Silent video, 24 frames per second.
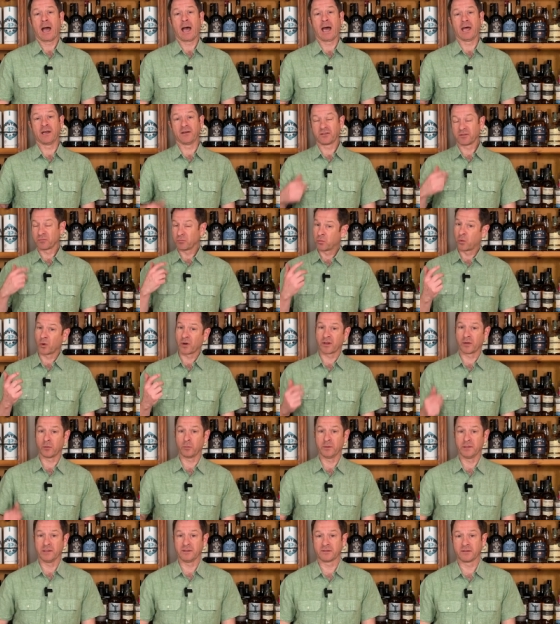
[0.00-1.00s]
And one
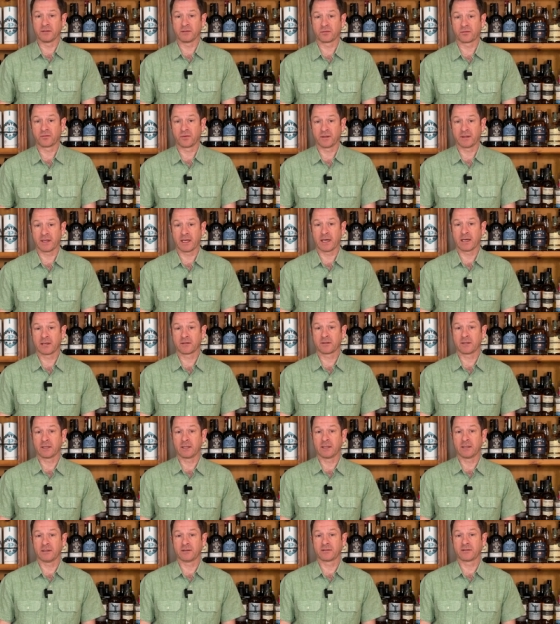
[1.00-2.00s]
of the reasons for
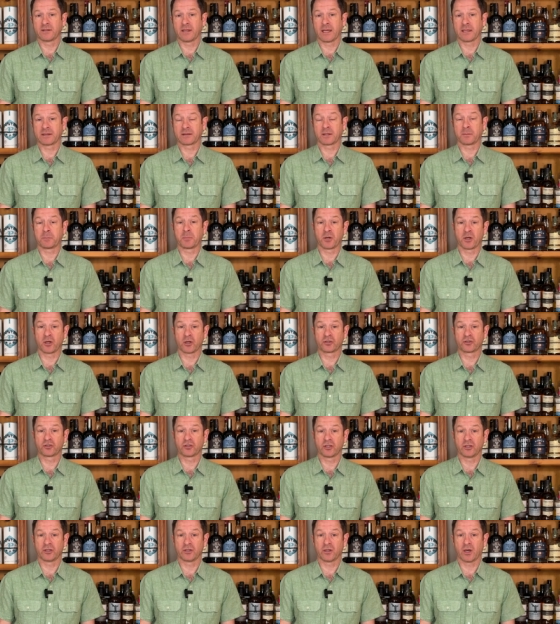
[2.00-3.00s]
that is that the
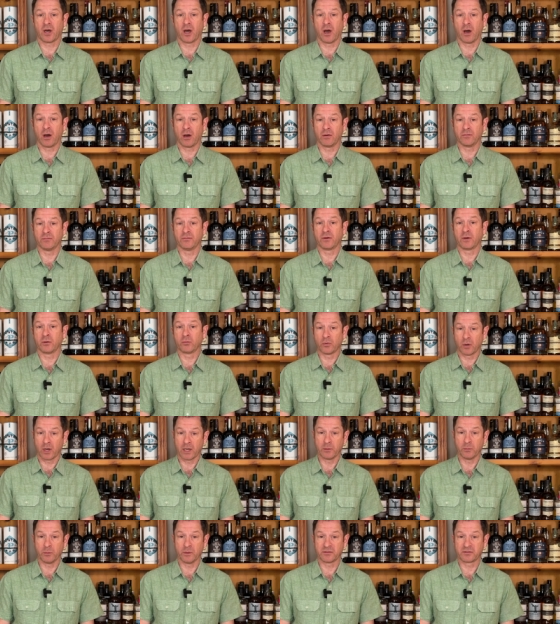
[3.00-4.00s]
production of
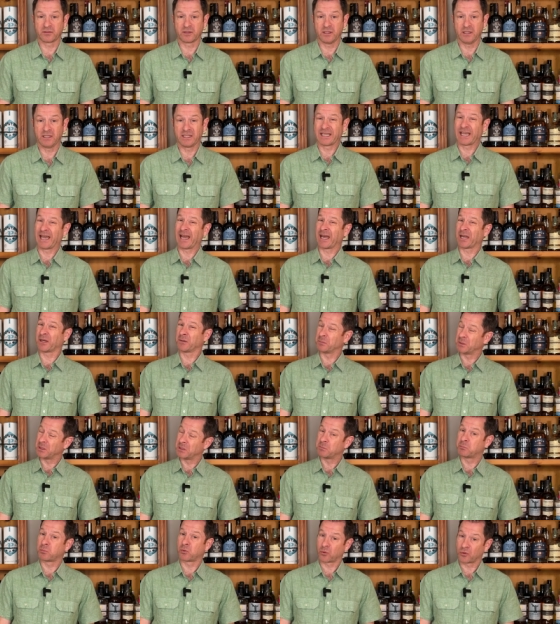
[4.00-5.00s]
rye whiskey
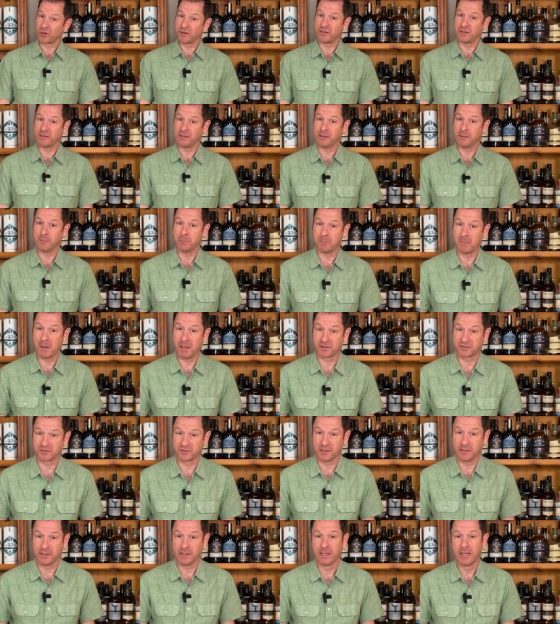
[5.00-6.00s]
can be pretty
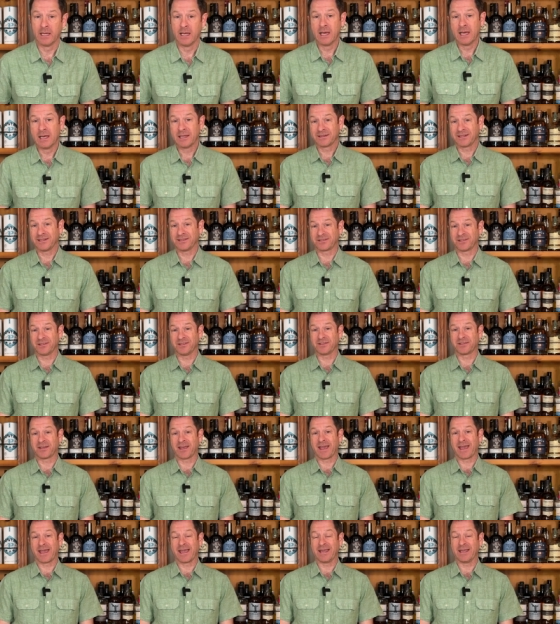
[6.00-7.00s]
messy. This
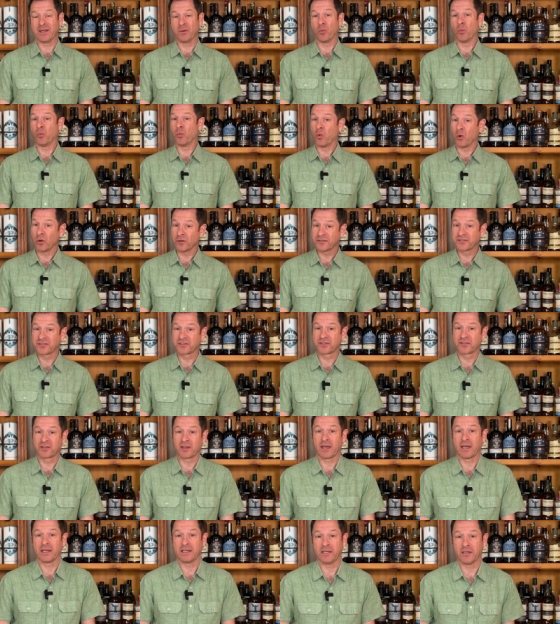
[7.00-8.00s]
is a
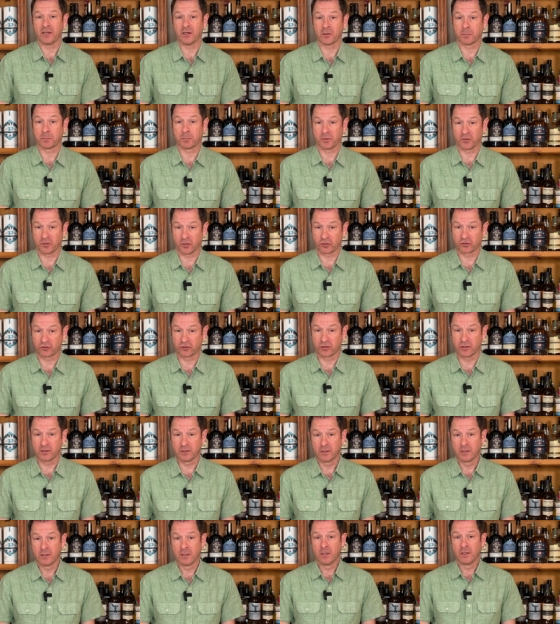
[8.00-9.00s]
once a year
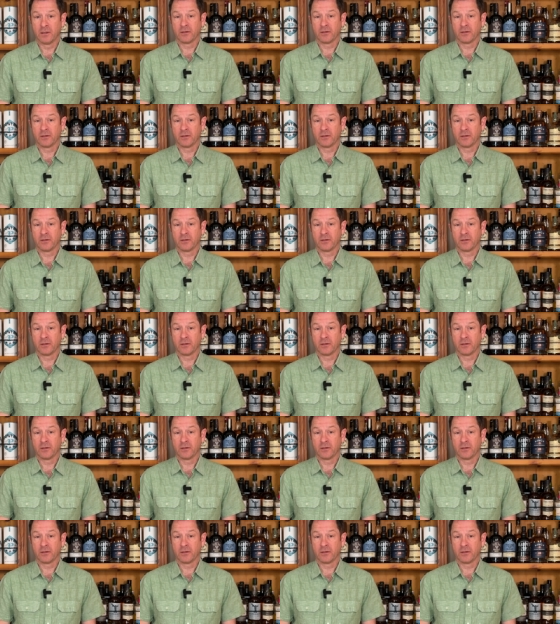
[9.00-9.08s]
production.